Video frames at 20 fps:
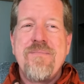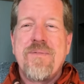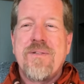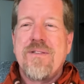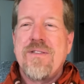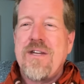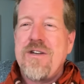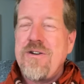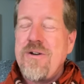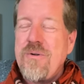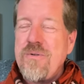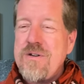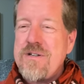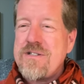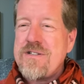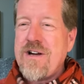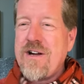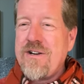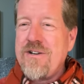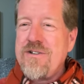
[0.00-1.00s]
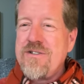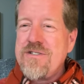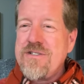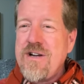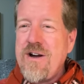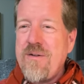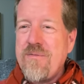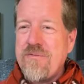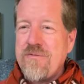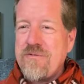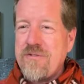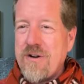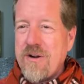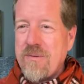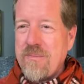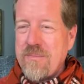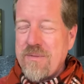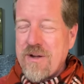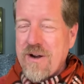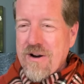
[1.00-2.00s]
that no desires come
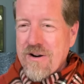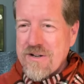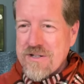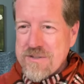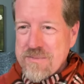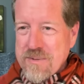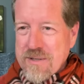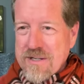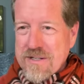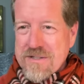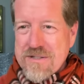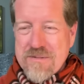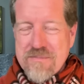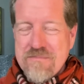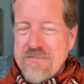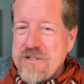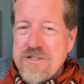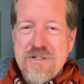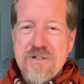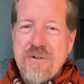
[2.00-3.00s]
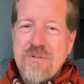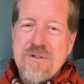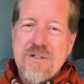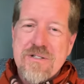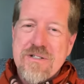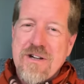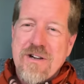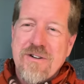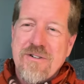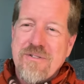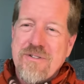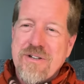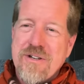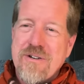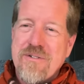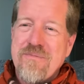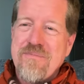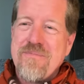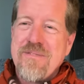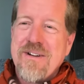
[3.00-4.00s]
from the heart space. There's no desire
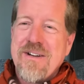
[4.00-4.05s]
there.